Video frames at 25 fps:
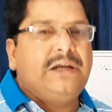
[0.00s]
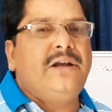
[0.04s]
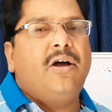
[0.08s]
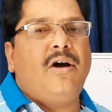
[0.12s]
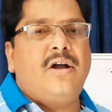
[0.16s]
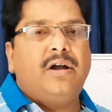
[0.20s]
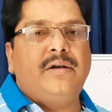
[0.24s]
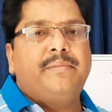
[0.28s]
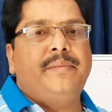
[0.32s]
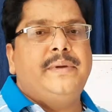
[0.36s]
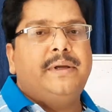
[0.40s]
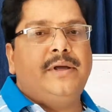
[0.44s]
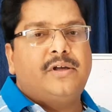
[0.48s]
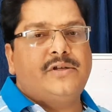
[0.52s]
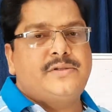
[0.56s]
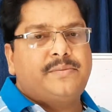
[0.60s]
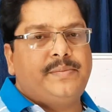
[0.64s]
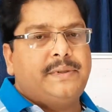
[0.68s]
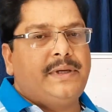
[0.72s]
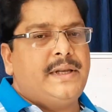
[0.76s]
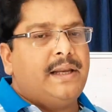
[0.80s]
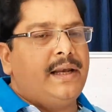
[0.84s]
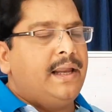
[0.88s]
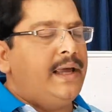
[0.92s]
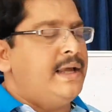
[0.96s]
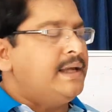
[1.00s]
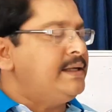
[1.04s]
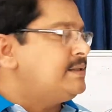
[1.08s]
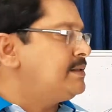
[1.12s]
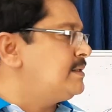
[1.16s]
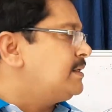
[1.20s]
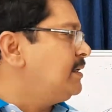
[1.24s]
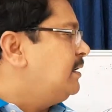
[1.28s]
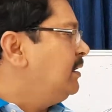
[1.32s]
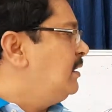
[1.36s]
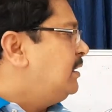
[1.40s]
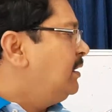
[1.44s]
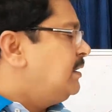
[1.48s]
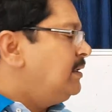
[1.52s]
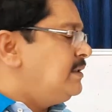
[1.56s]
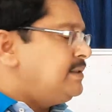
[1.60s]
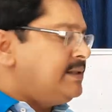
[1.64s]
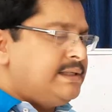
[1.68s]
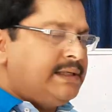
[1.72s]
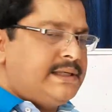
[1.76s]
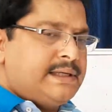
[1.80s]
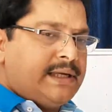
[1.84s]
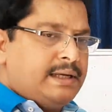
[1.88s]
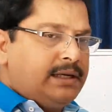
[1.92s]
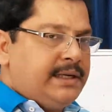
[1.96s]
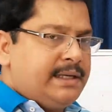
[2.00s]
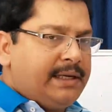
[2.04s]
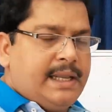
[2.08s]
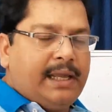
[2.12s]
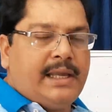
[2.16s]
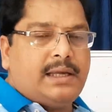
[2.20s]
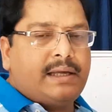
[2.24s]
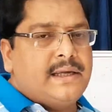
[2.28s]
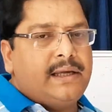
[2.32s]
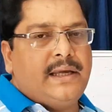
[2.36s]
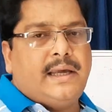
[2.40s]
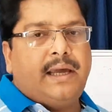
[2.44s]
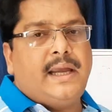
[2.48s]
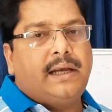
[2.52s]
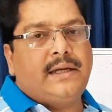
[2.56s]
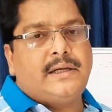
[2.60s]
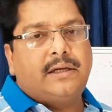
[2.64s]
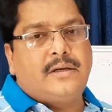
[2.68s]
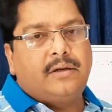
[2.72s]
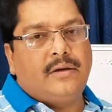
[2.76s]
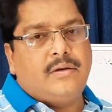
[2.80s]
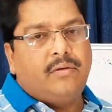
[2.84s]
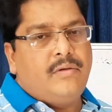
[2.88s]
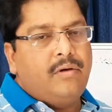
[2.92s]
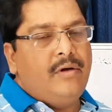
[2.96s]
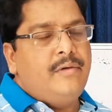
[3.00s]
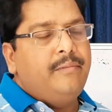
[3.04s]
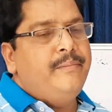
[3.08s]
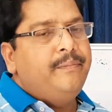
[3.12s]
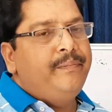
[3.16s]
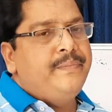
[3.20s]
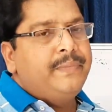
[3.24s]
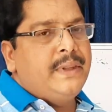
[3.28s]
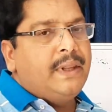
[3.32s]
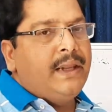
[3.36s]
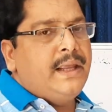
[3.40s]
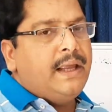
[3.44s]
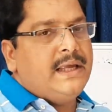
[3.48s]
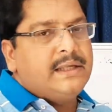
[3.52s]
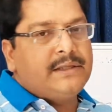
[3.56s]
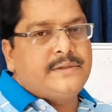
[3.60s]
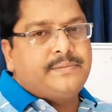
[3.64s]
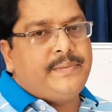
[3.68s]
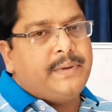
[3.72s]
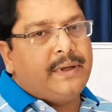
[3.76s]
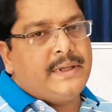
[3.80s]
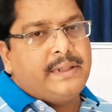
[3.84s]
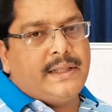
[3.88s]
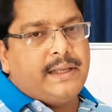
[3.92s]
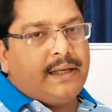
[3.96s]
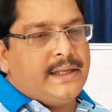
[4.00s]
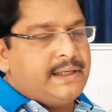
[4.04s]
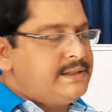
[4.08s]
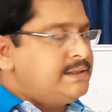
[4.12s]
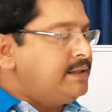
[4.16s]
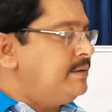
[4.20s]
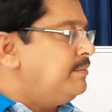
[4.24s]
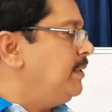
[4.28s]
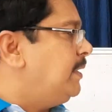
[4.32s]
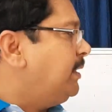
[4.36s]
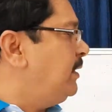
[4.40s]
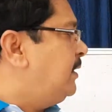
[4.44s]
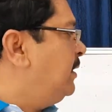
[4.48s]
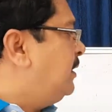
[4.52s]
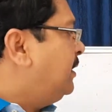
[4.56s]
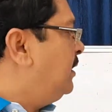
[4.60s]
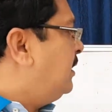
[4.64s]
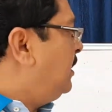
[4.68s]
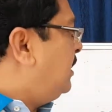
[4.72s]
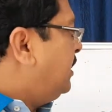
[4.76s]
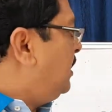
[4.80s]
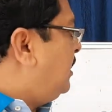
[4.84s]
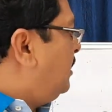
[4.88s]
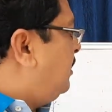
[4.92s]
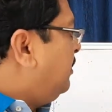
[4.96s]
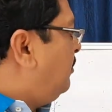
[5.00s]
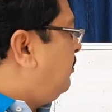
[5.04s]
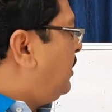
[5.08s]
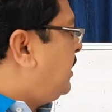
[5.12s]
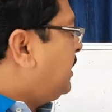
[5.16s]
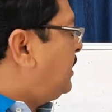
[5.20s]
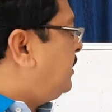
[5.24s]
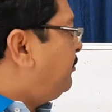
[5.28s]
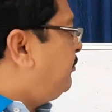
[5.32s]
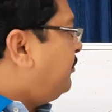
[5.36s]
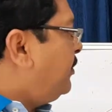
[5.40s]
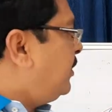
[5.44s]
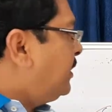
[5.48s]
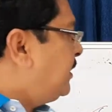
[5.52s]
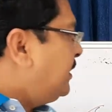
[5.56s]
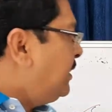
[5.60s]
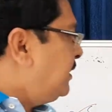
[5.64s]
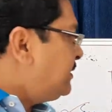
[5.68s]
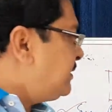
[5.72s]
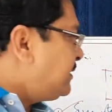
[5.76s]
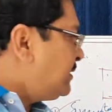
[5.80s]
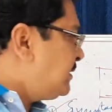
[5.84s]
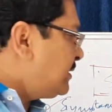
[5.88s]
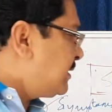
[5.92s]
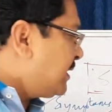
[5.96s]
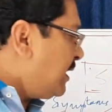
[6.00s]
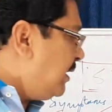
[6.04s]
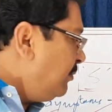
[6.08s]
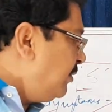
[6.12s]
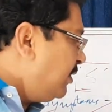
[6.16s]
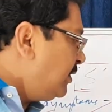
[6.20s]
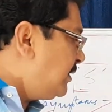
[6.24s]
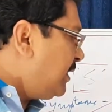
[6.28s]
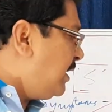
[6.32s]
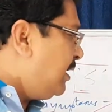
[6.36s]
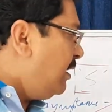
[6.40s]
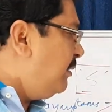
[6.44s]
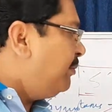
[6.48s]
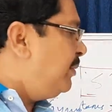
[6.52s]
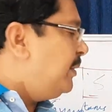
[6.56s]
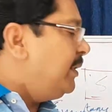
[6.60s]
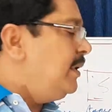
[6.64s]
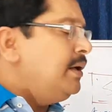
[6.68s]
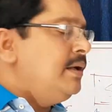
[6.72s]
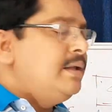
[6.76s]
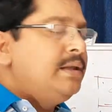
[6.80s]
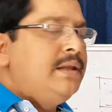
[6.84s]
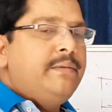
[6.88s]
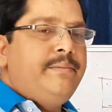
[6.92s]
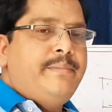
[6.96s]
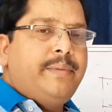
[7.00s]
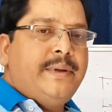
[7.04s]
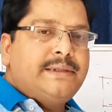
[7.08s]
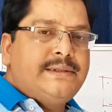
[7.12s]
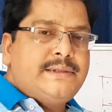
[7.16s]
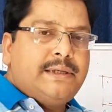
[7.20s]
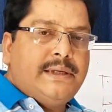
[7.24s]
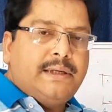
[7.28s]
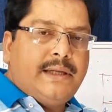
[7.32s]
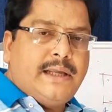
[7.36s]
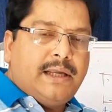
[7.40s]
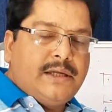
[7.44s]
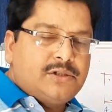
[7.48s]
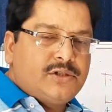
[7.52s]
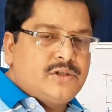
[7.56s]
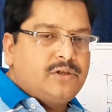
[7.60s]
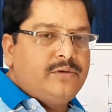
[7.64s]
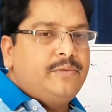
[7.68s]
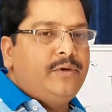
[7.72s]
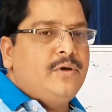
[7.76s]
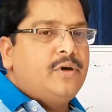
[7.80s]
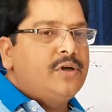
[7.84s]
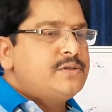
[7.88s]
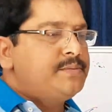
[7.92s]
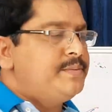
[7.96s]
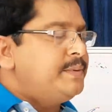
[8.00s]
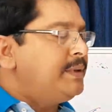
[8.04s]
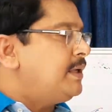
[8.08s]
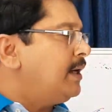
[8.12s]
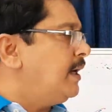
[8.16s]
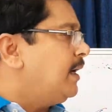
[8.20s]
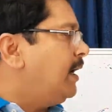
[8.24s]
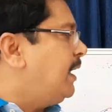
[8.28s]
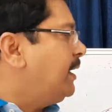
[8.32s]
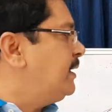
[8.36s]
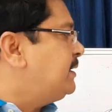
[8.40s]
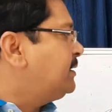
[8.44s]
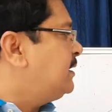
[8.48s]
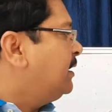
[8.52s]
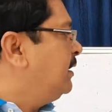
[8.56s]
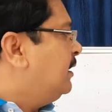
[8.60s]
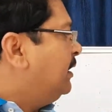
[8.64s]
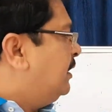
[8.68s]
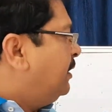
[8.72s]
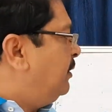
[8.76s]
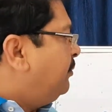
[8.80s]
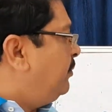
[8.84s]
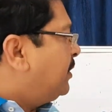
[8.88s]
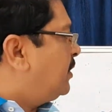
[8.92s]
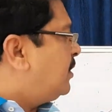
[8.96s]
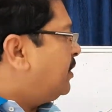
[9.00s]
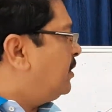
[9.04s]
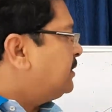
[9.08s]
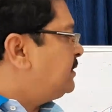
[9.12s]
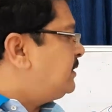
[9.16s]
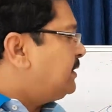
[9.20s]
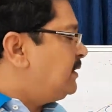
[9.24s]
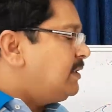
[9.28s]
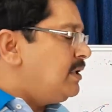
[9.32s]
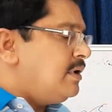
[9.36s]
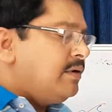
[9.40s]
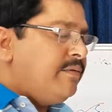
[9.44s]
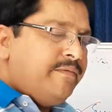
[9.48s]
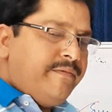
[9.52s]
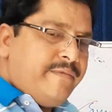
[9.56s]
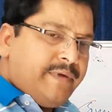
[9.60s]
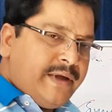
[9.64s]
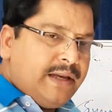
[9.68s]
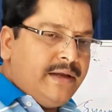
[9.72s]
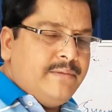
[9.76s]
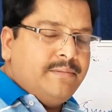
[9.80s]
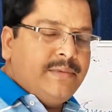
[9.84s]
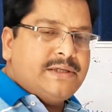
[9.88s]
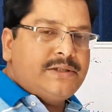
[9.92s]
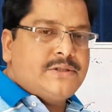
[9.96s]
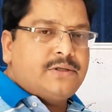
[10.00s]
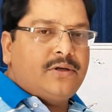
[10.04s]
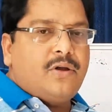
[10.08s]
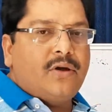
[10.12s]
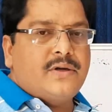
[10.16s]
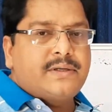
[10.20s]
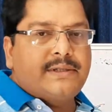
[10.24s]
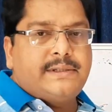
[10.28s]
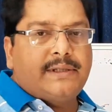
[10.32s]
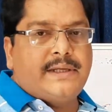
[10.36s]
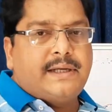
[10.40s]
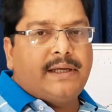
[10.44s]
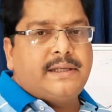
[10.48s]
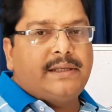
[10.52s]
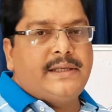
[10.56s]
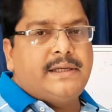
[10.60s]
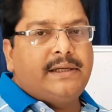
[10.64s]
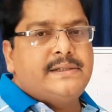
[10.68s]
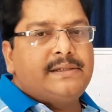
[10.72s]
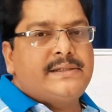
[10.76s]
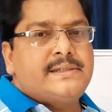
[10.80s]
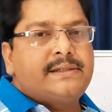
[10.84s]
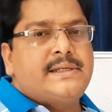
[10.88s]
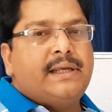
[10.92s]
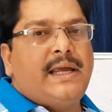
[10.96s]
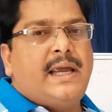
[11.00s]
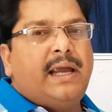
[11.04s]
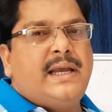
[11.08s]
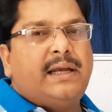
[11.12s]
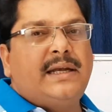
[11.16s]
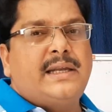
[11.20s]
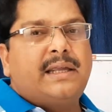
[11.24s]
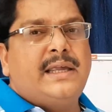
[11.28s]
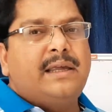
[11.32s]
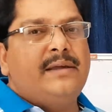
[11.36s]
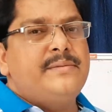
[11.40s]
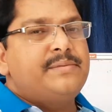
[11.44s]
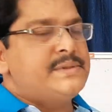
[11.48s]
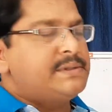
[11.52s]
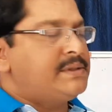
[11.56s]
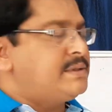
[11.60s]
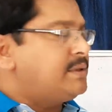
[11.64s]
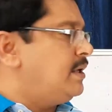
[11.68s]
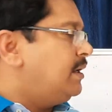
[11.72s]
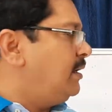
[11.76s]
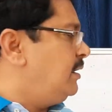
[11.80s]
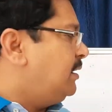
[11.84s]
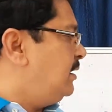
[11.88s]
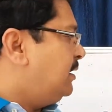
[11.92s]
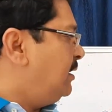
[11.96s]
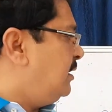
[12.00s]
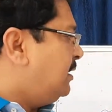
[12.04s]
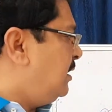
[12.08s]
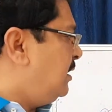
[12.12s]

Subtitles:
not be hospitalized. She can take at home as per the regimen. But for this chemotherapy, the patient has to be hospitalized because these are very much toxic agents and gives the